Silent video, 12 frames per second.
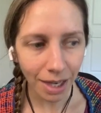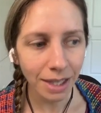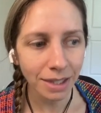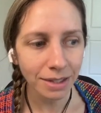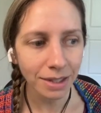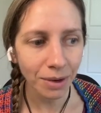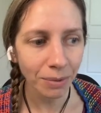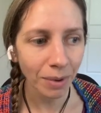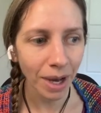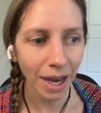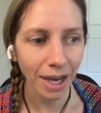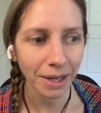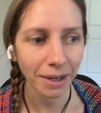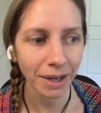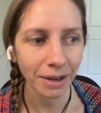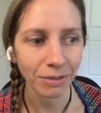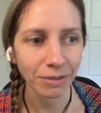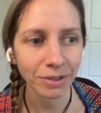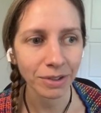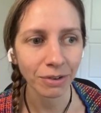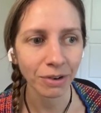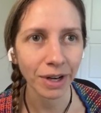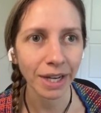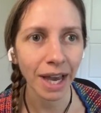And so what I have
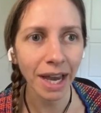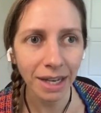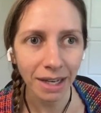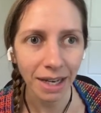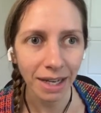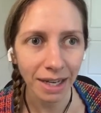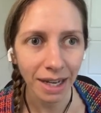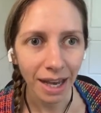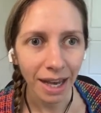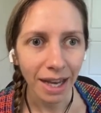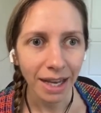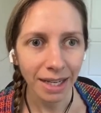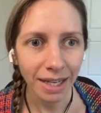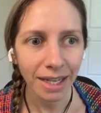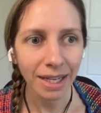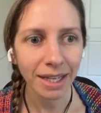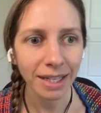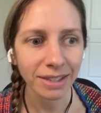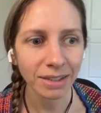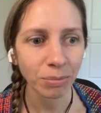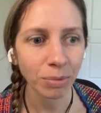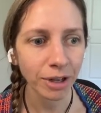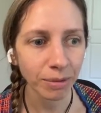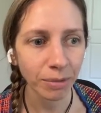created is
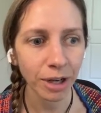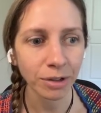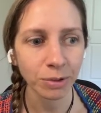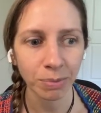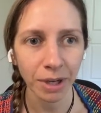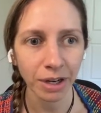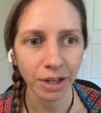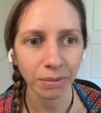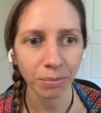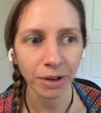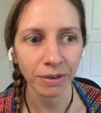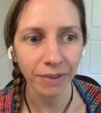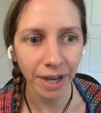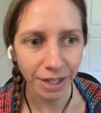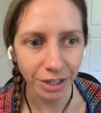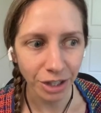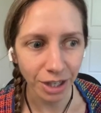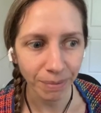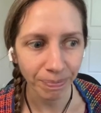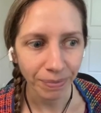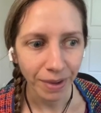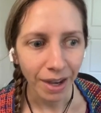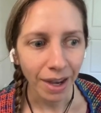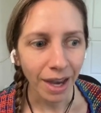Primrose Period Perfection.
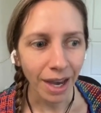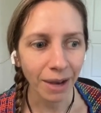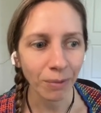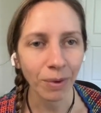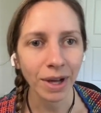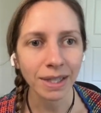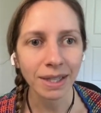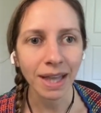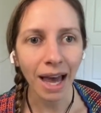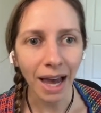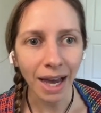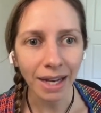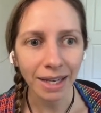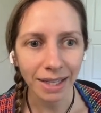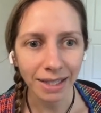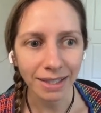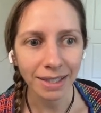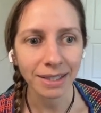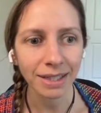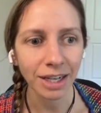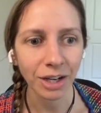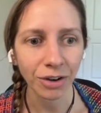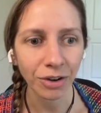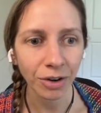And what that is
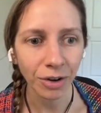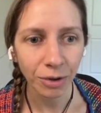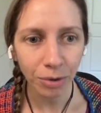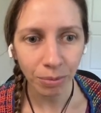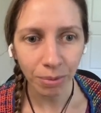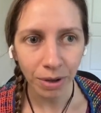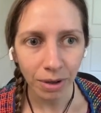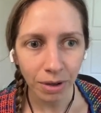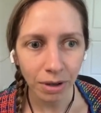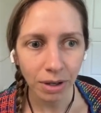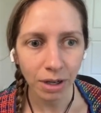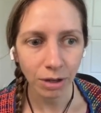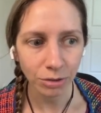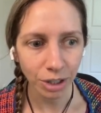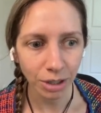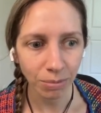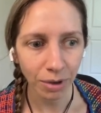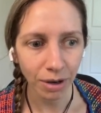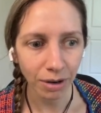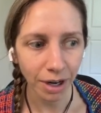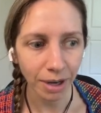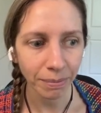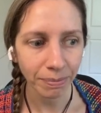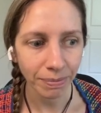a group coaching
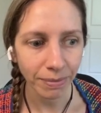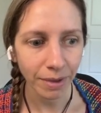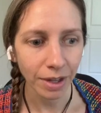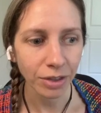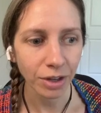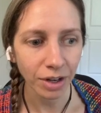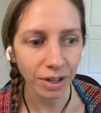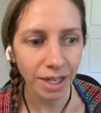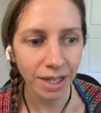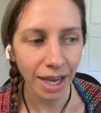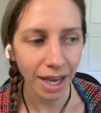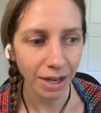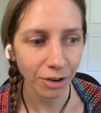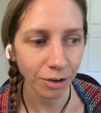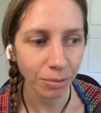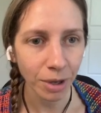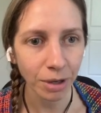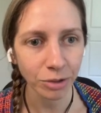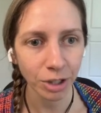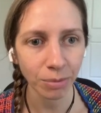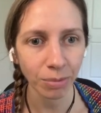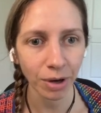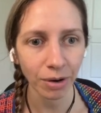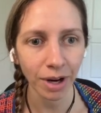program, a 30-day group
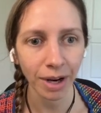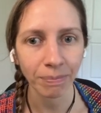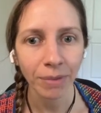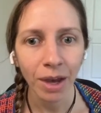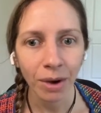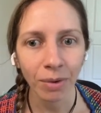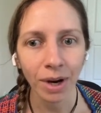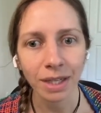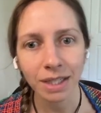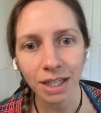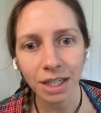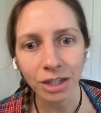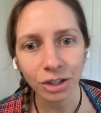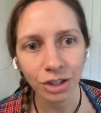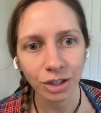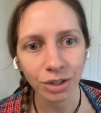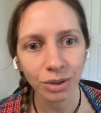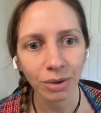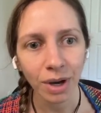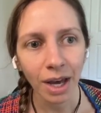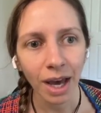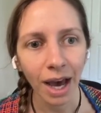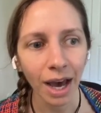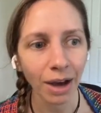coaching program, where I teach you
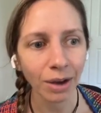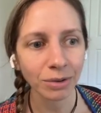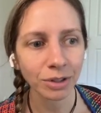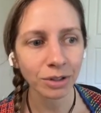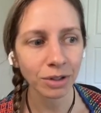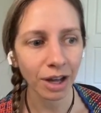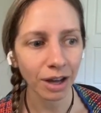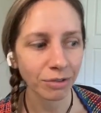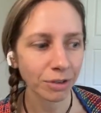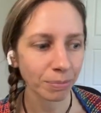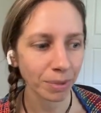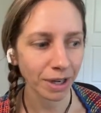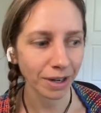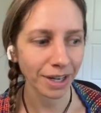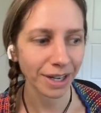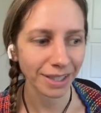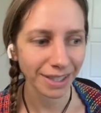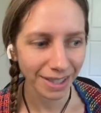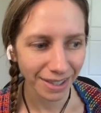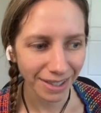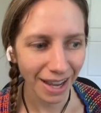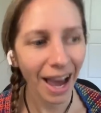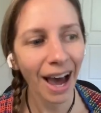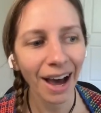how to love your period,
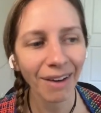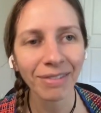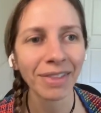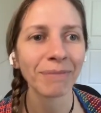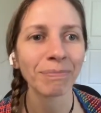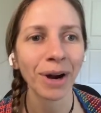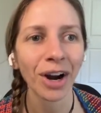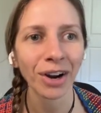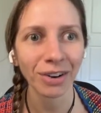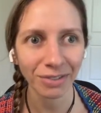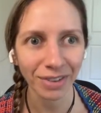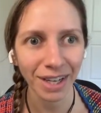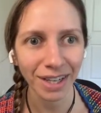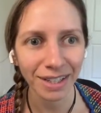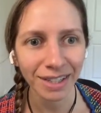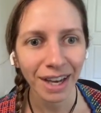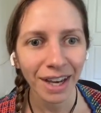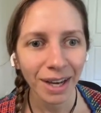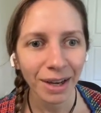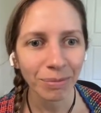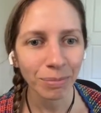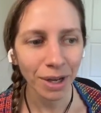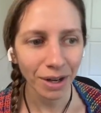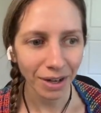to have the perfect
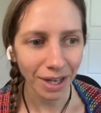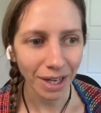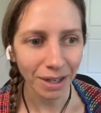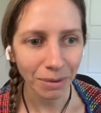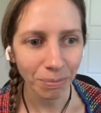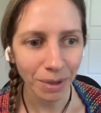period.